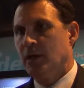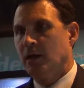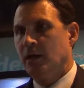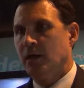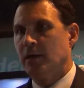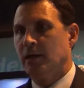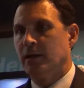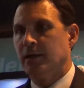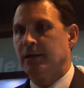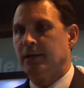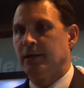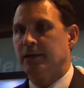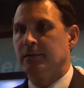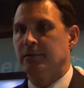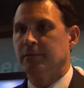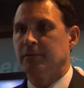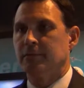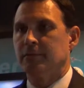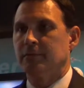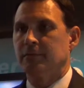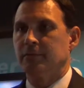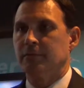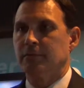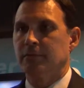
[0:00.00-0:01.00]

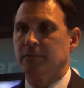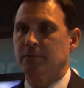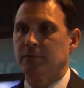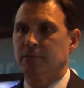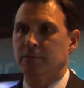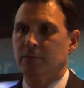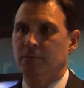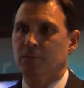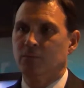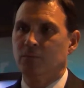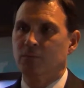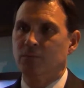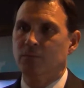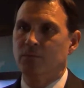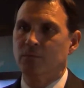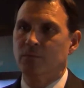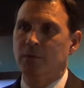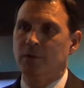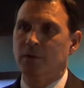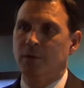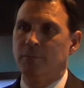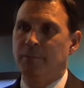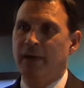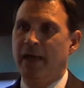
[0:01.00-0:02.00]

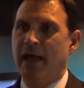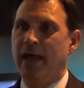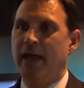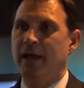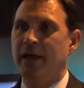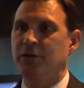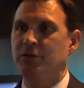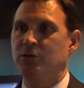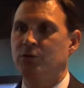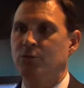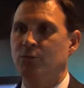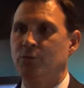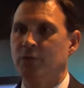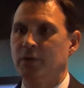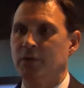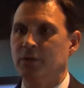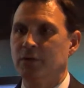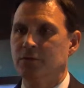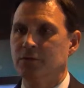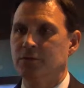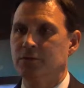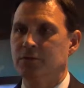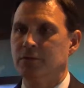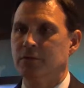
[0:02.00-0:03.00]
In the past, we
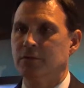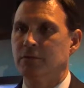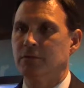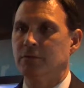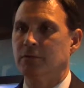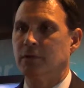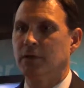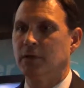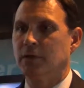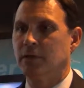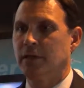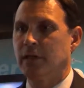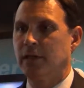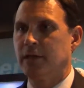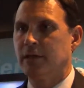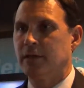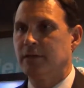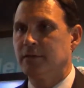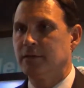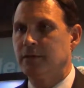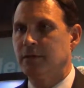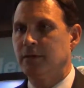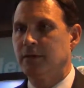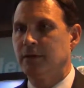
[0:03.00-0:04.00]
used to
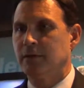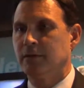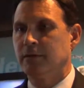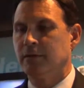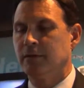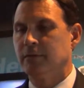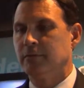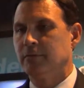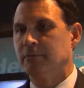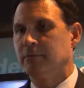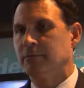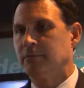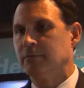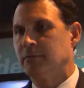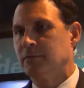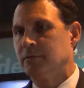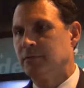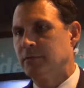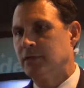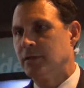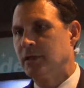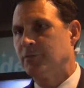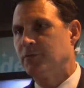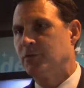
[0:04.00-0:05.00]
let
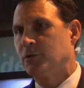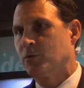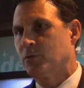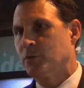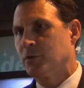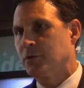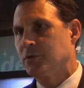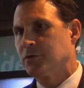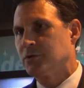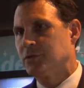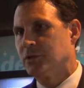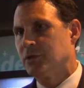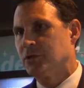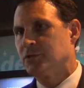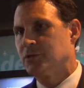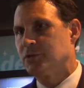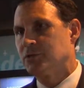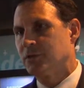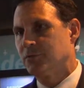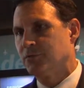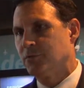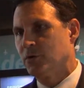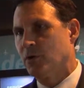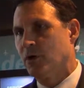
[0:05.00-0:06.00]
different
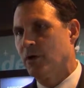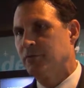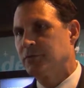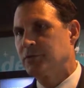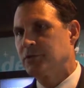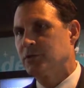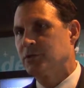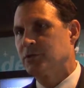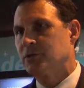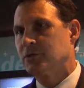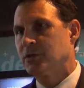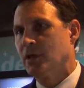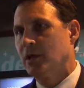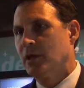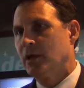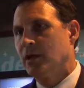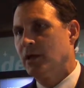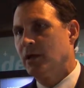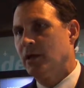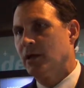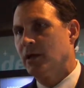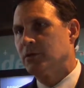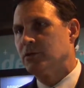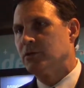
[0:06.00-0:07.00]
organizations, different offices
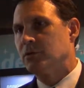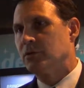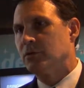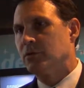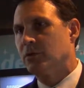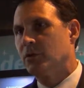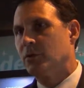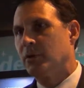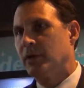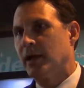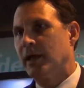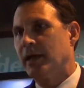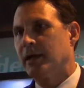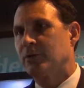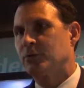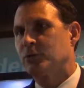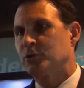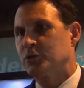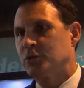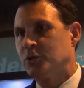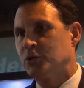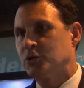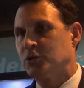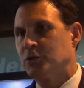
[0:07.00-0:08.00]
do their own
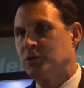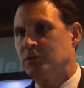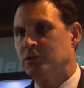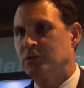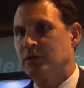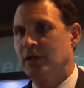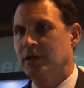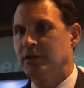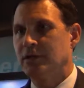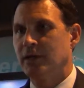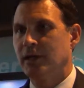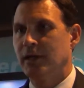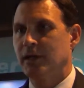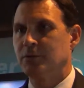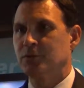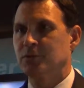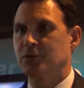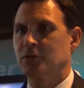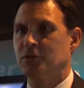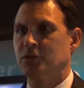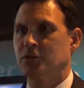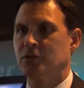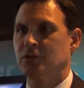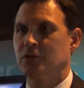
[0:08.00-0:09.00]
acquisitions, IT
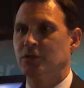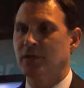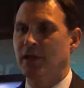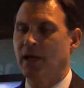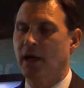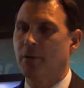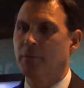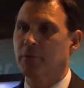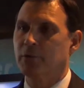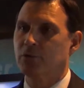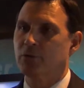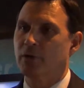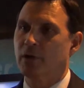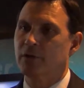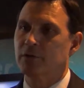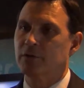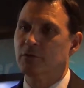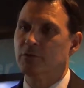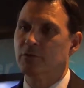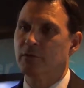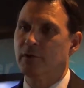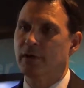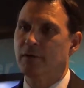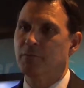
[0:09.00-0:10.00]
acquisitions, and now we're trying to
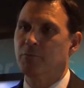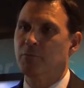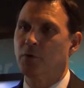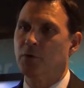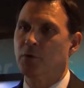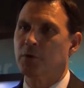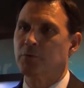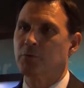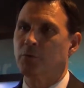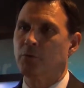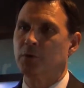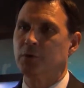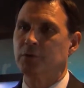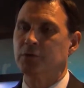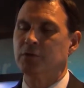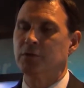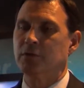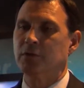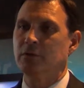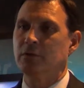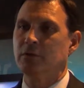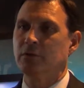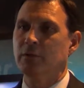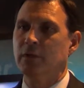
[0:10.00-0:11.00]
drive more and more
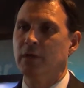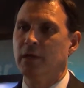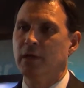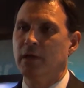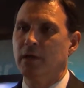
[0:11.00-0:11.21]
to